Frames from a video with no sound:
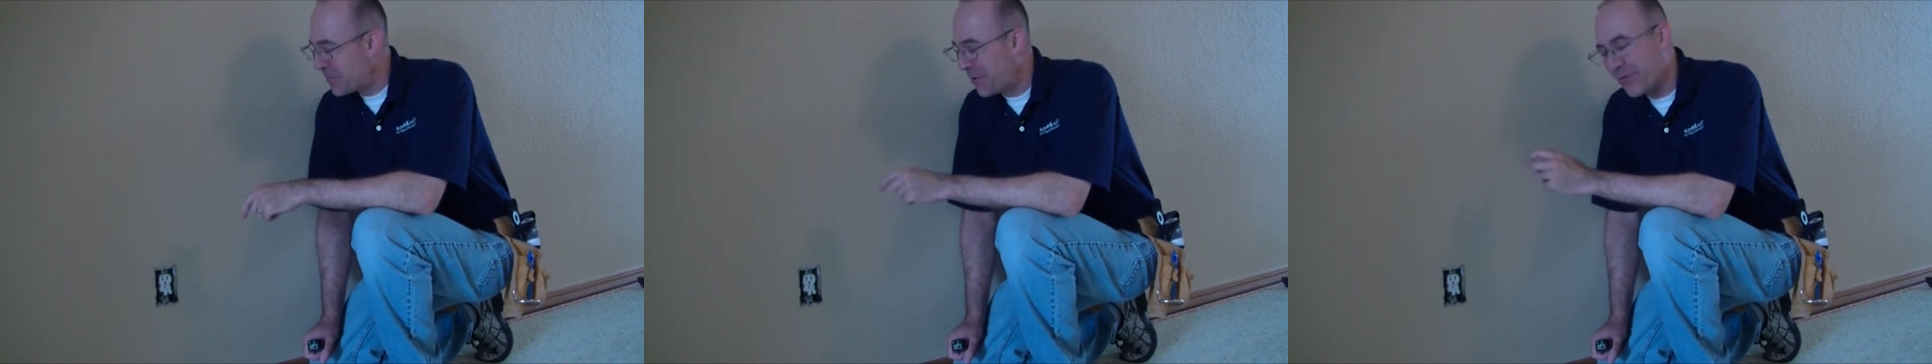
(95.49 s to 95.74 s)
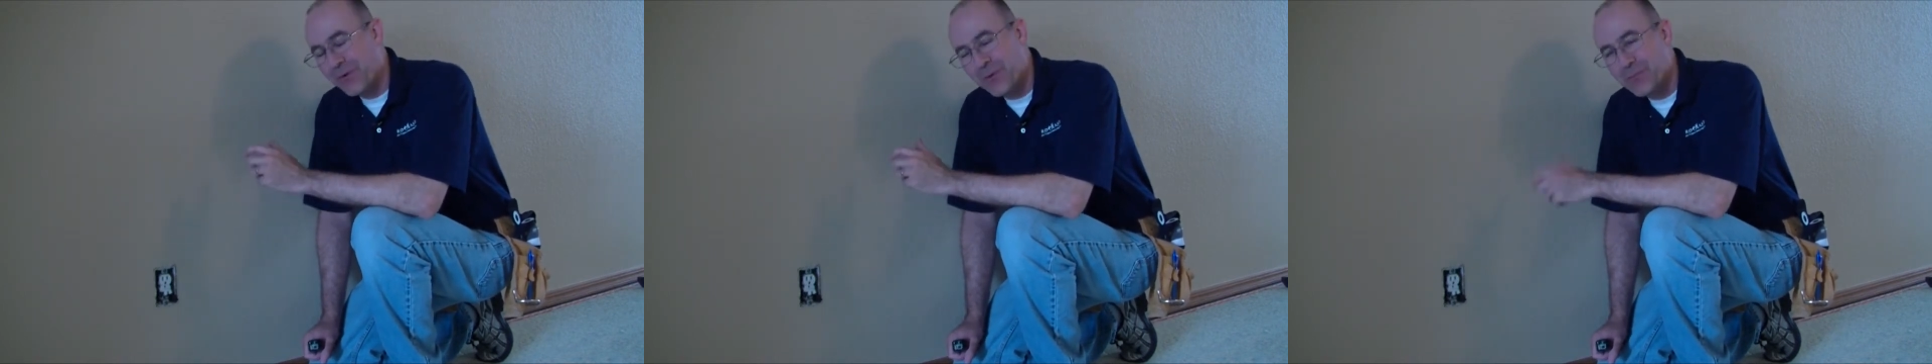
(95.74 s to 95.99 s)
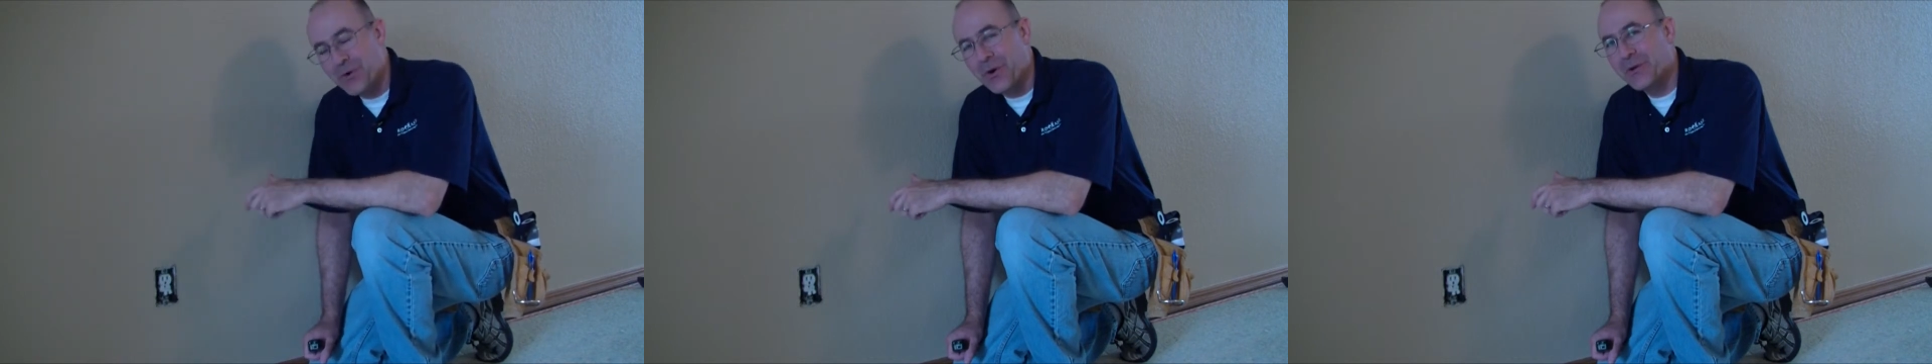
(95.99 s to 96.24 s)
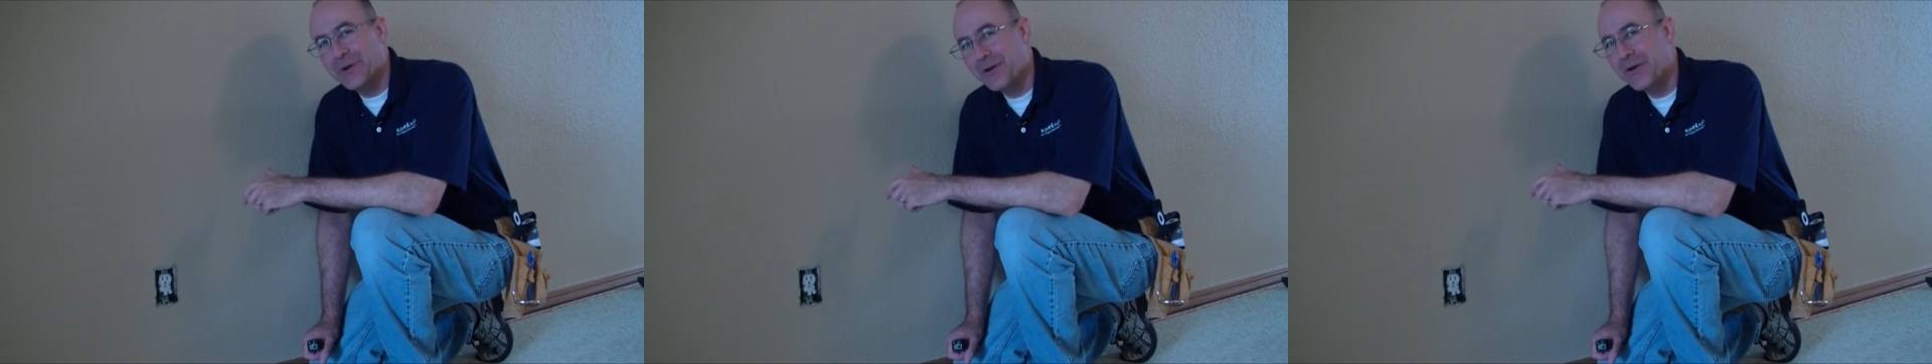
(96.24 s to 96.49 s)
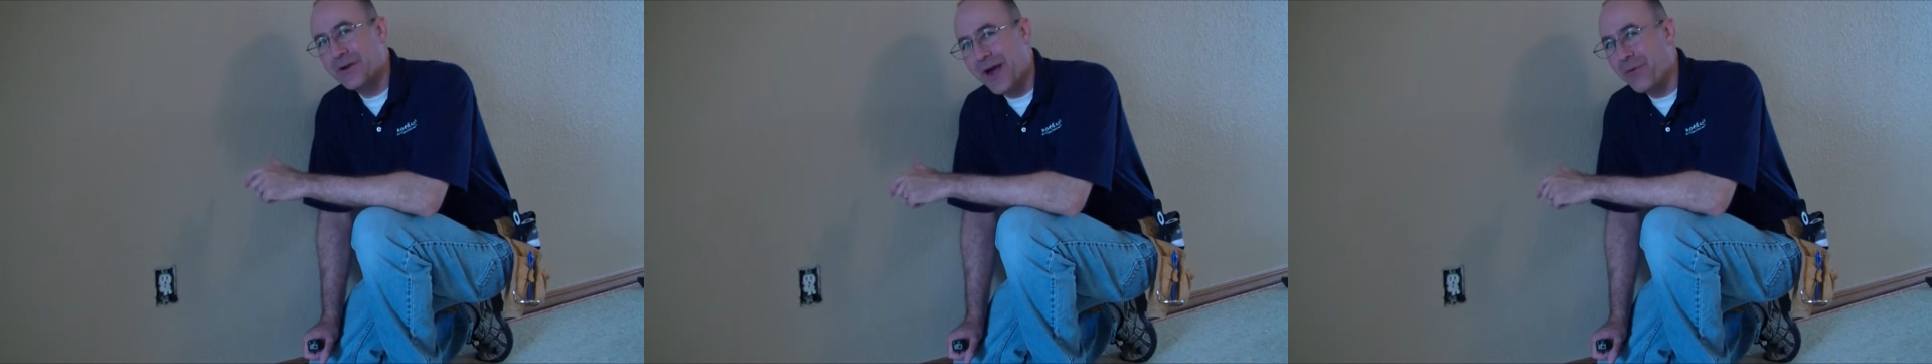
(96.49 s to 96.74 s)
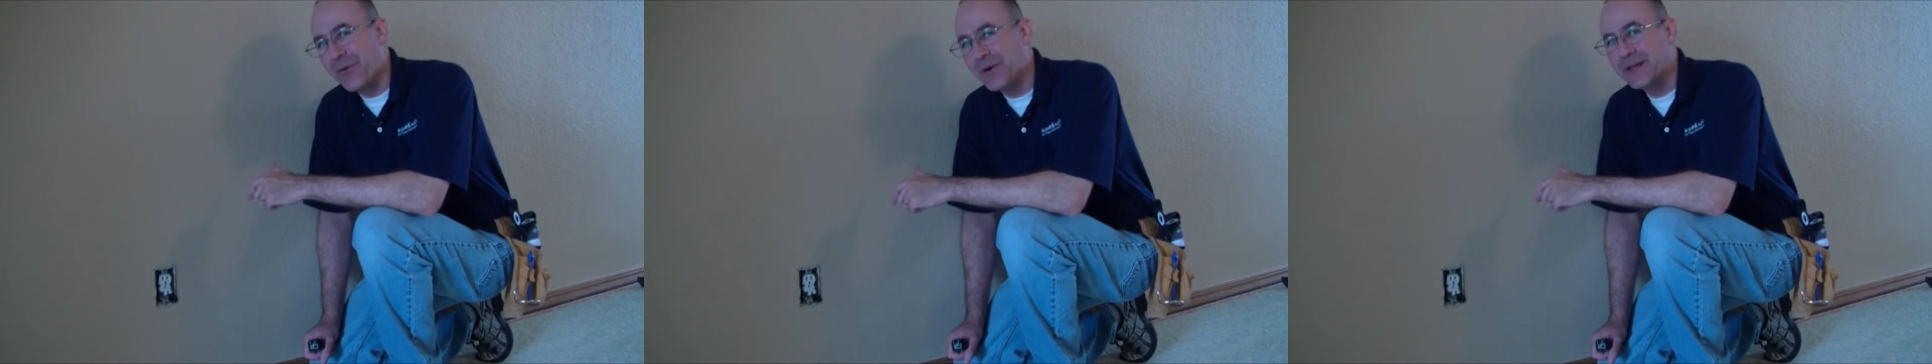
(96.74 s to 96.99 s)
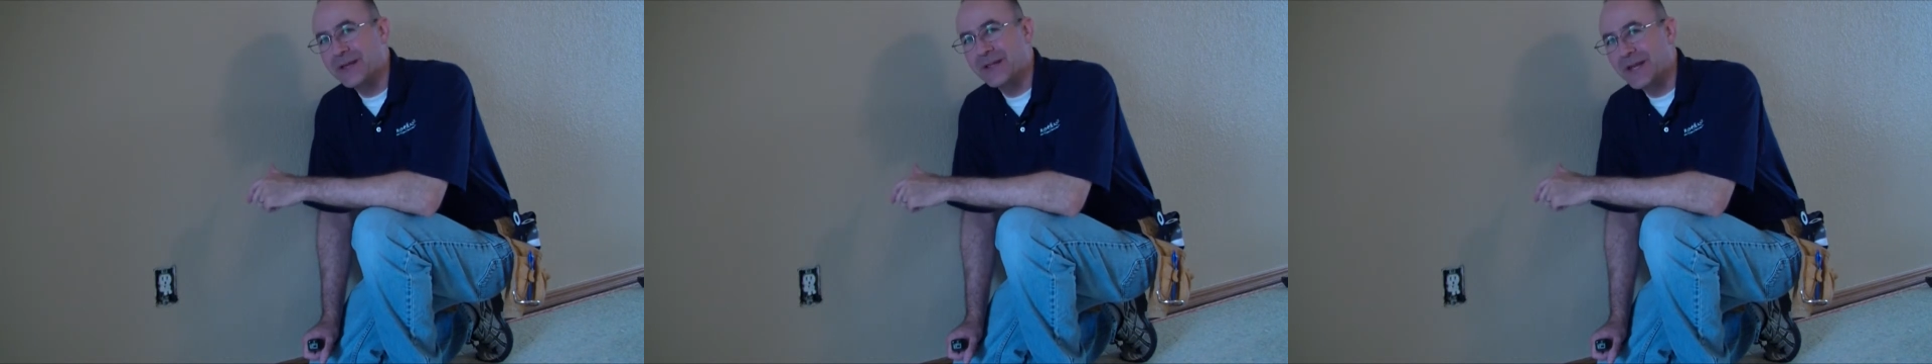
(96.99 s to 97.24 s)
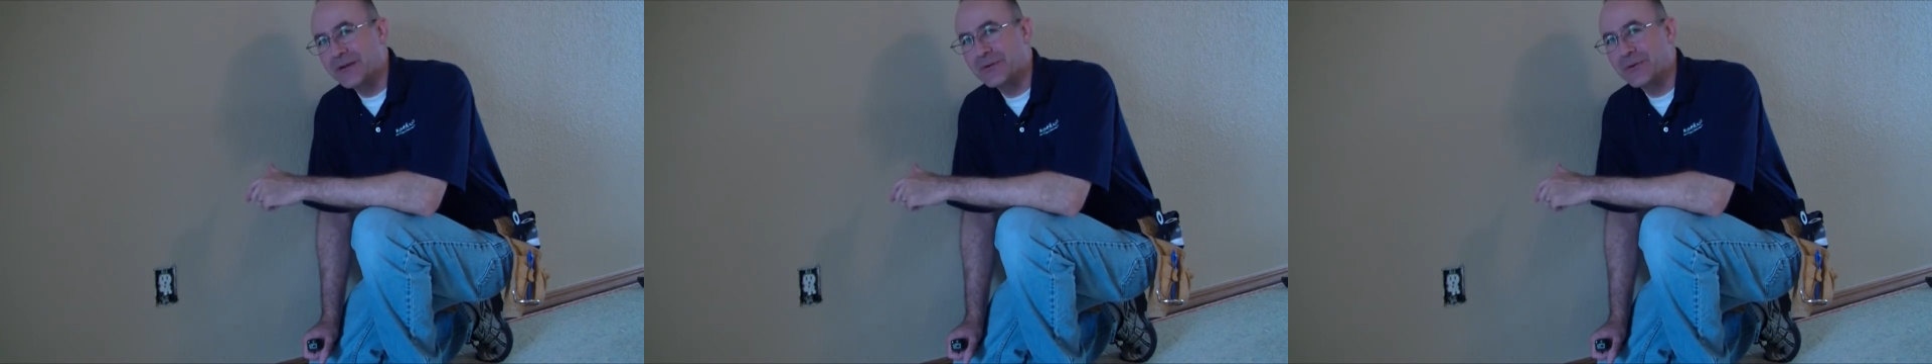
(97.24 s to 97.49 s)
over a broken or not working
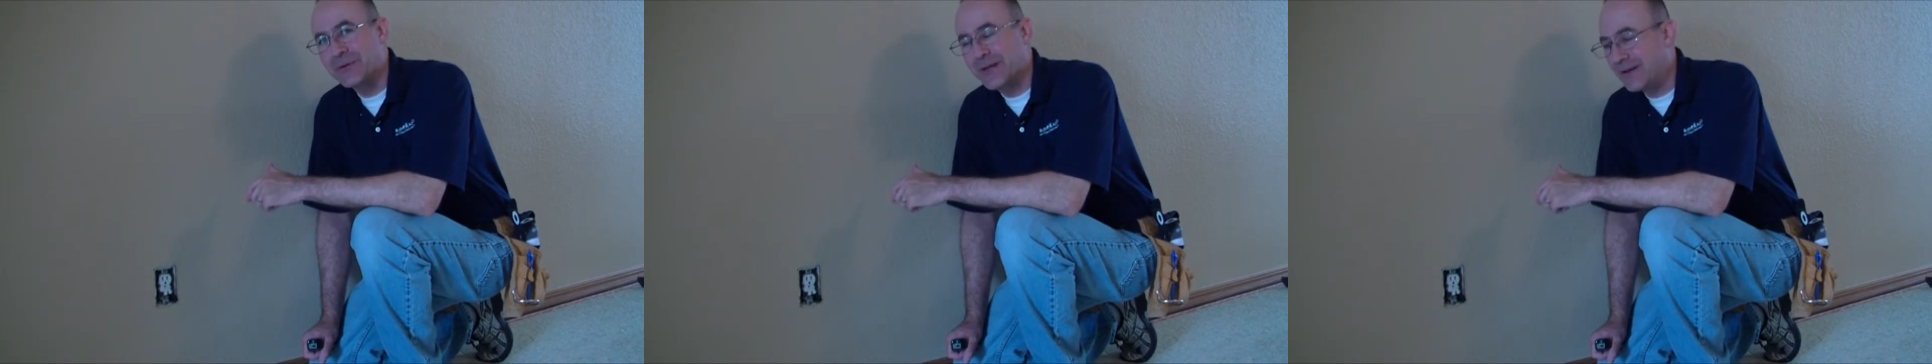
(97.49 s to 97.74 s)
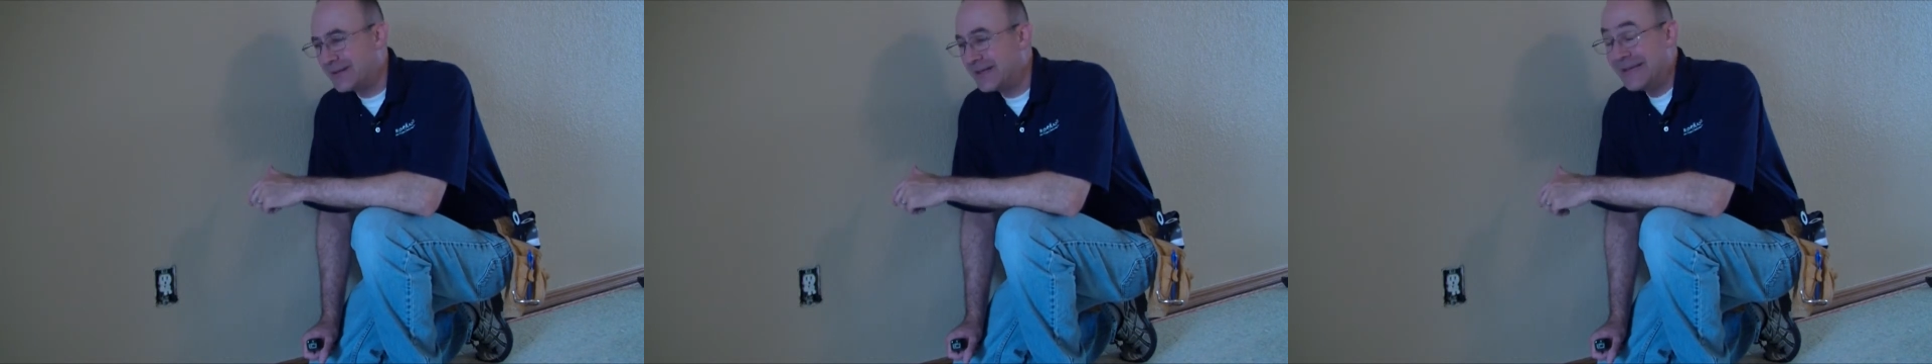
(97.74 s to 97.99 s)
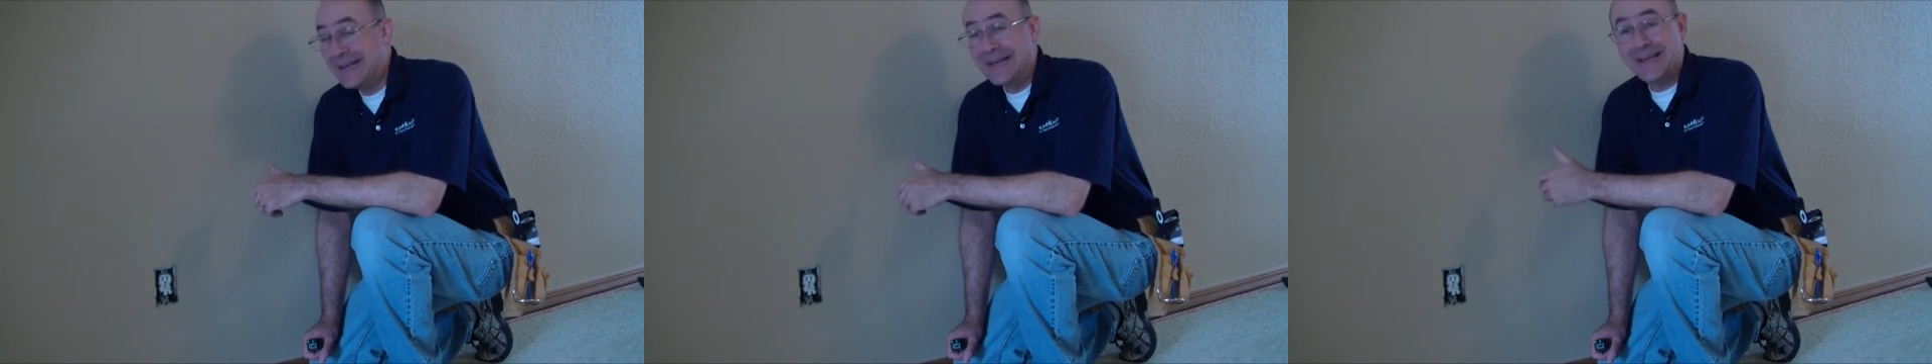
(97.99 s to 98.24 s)
electrical outlet,